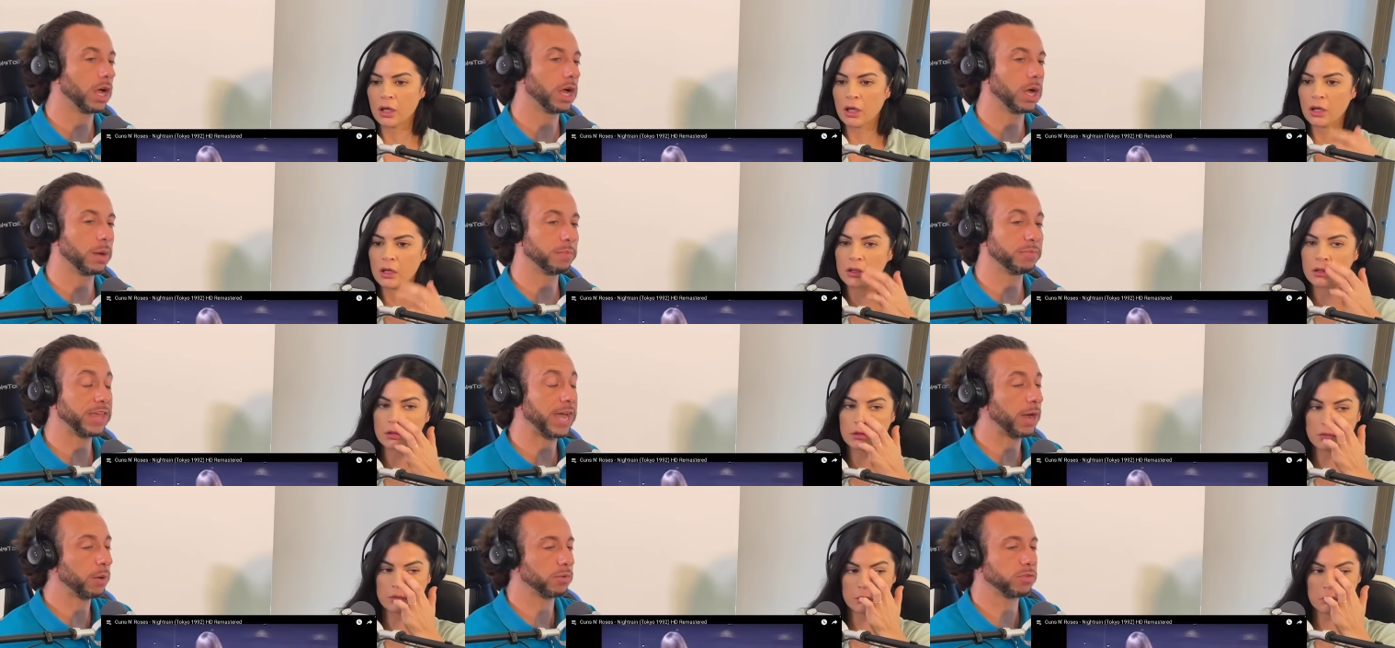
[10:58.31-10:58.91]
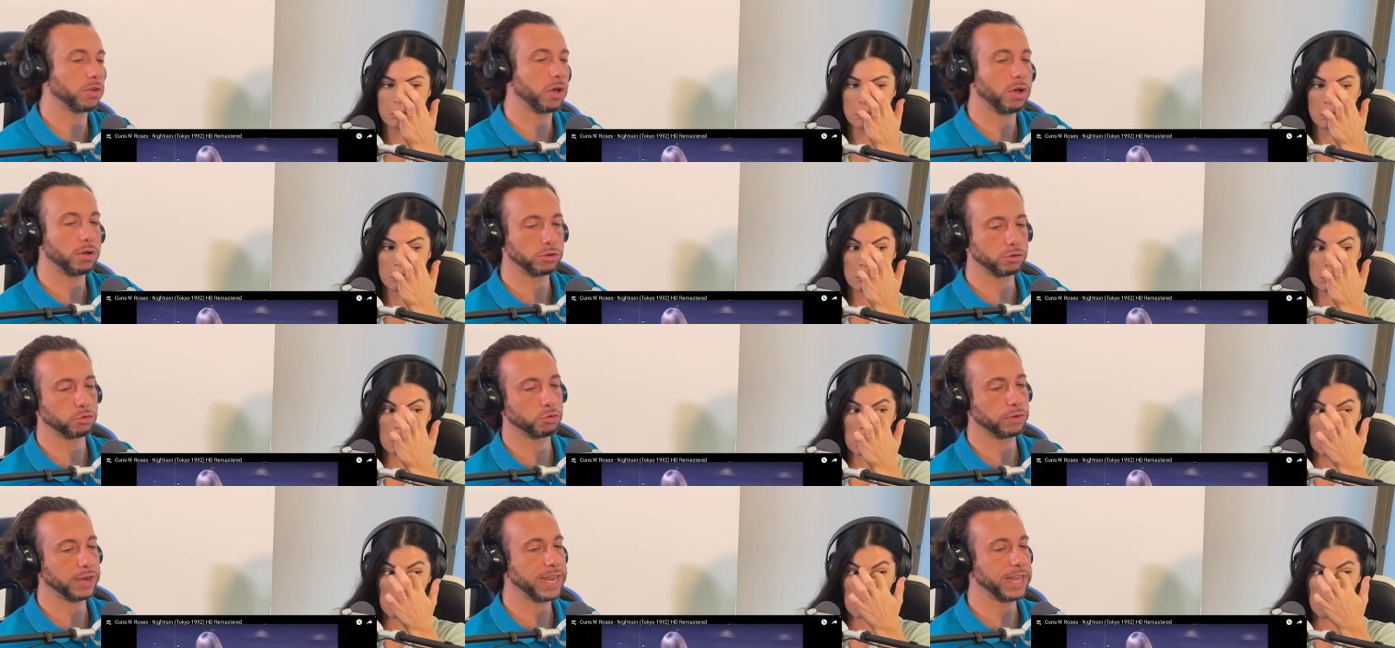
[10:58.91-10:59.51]
Speaker 1: Yeah. Um, that was
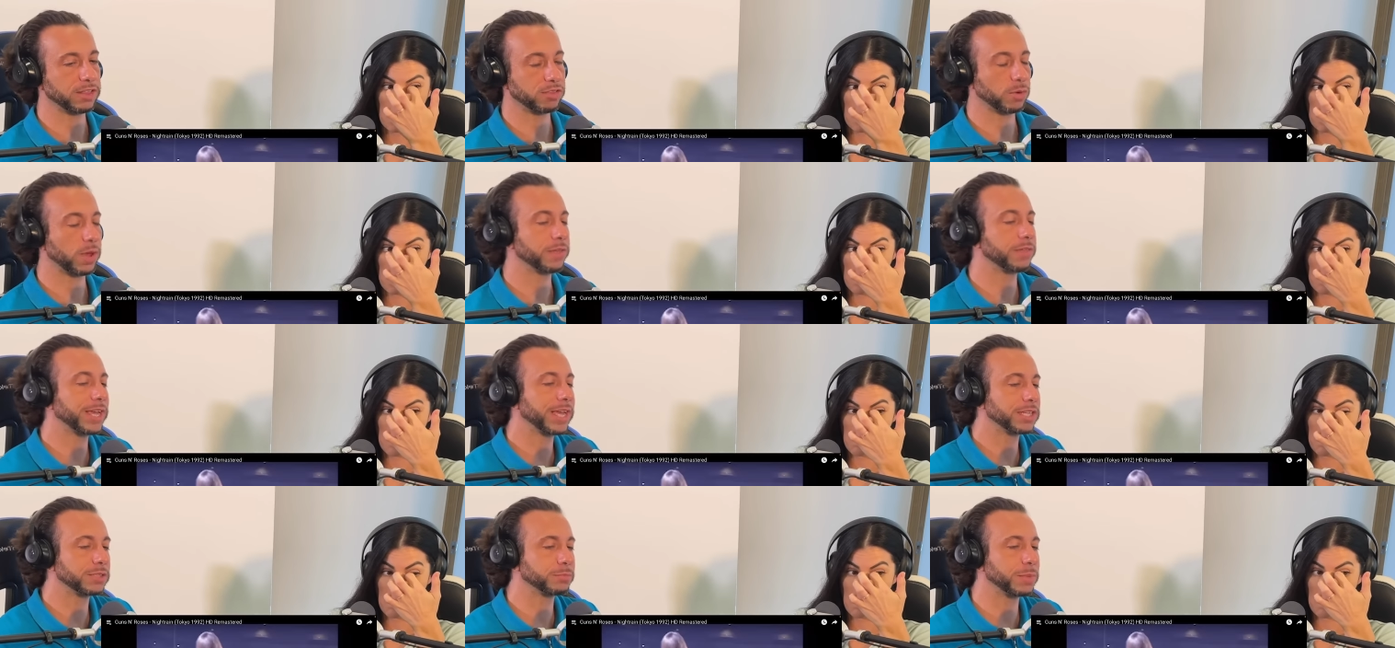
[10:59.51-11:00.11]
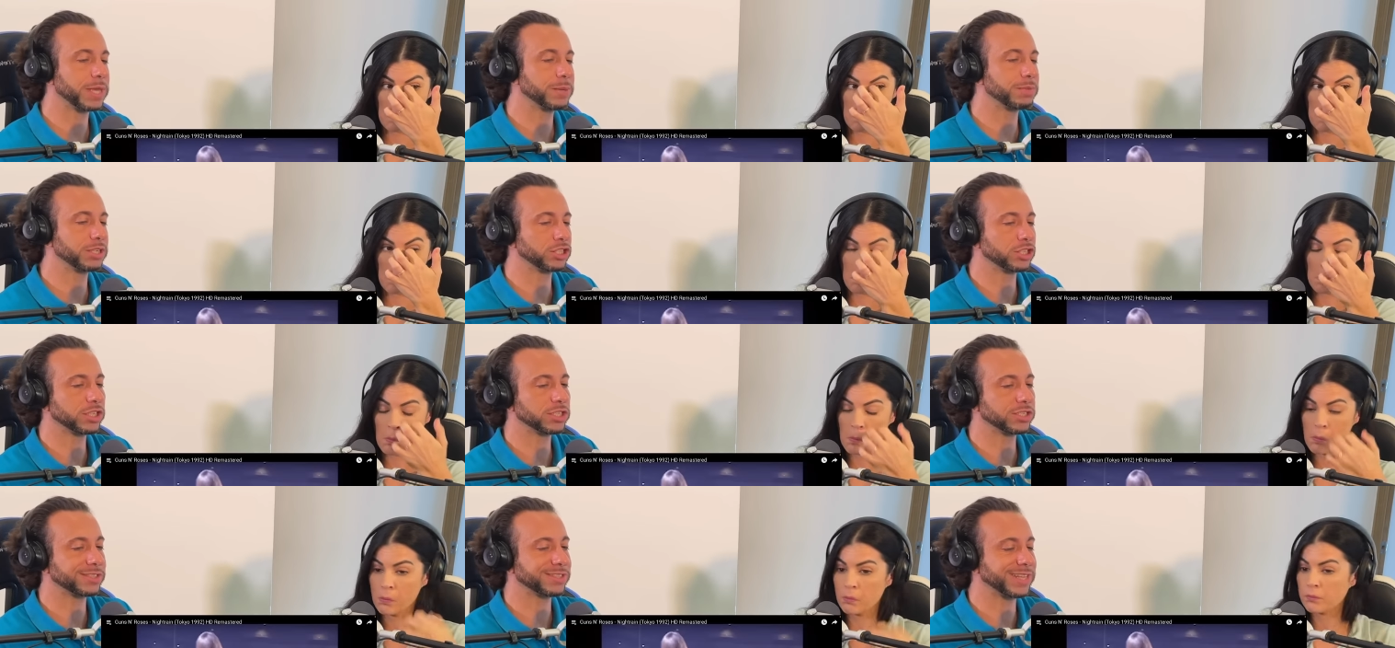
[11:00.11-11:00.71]
all great. So I think it's maybe
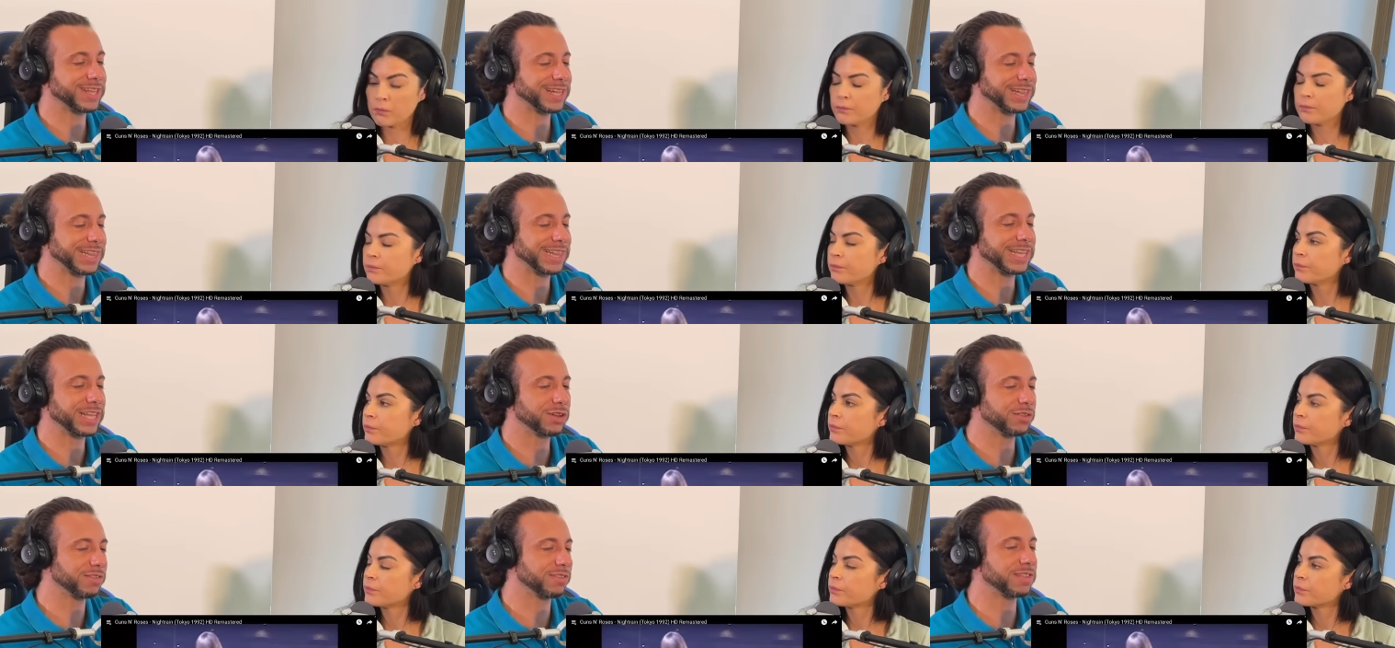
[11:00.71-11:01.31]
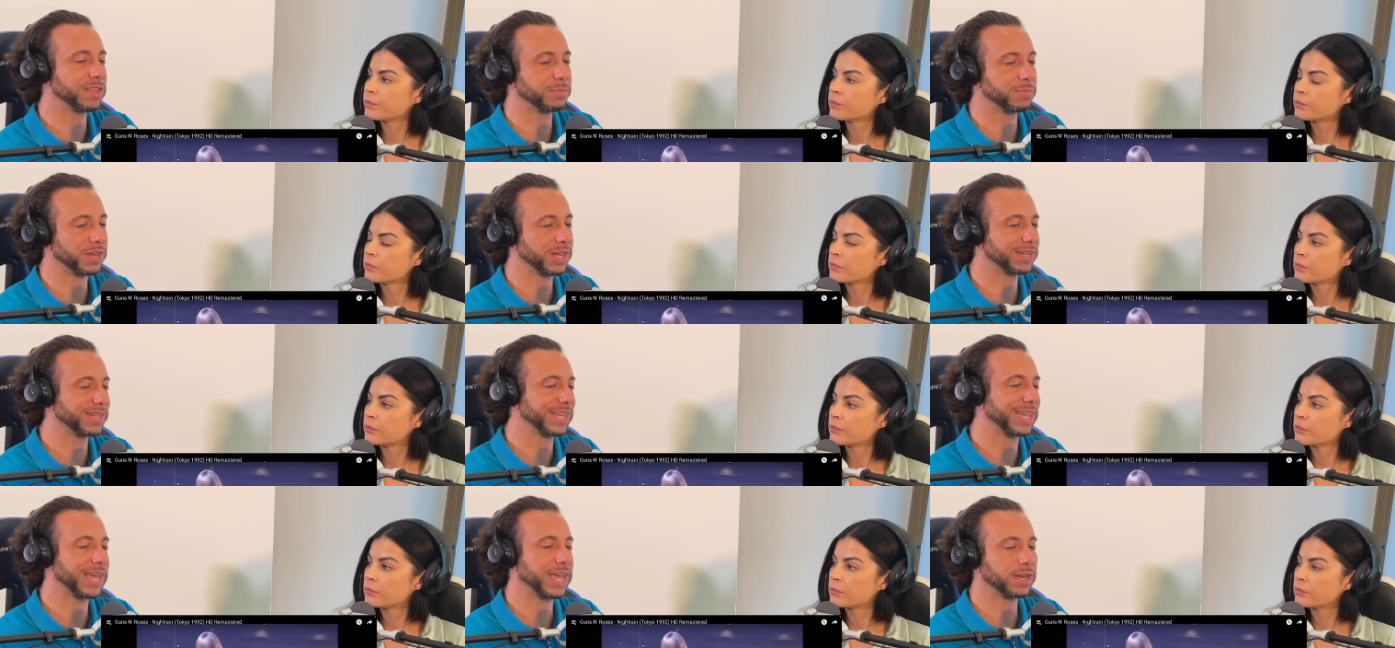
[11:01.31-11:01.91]
just that little snippet
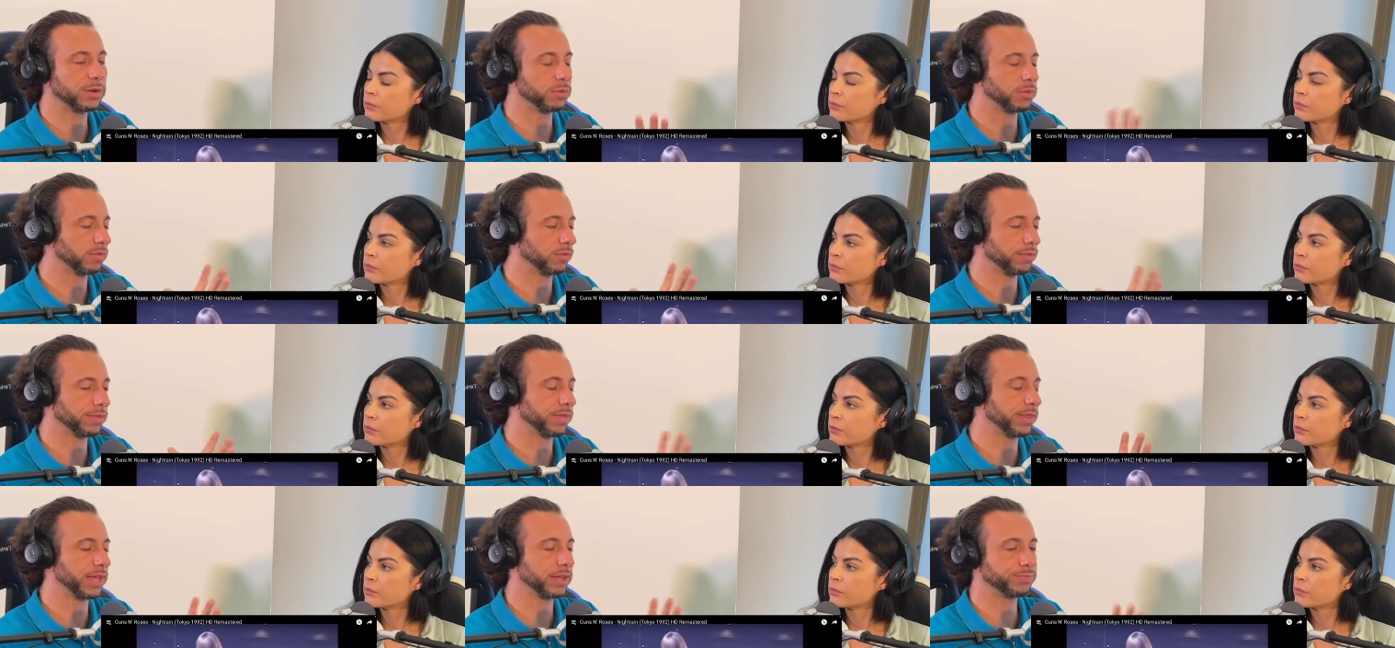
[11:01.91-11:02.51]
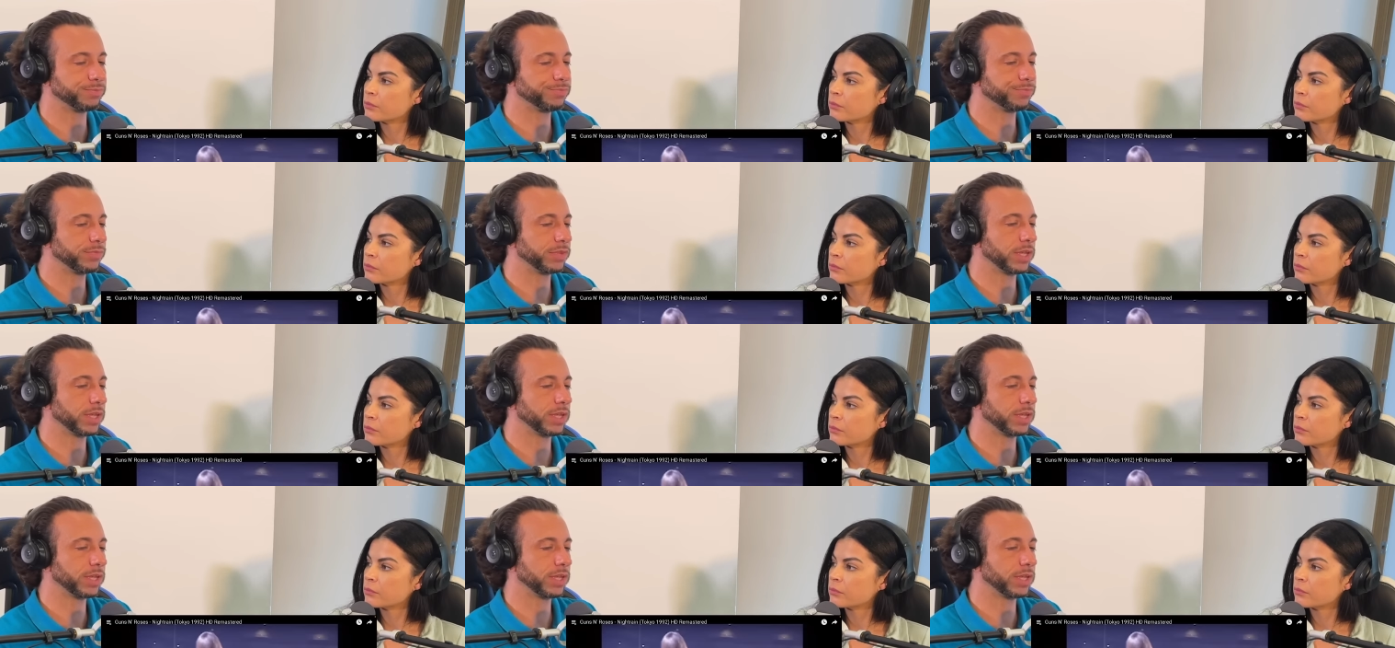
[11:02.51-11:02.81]
at the end It was only like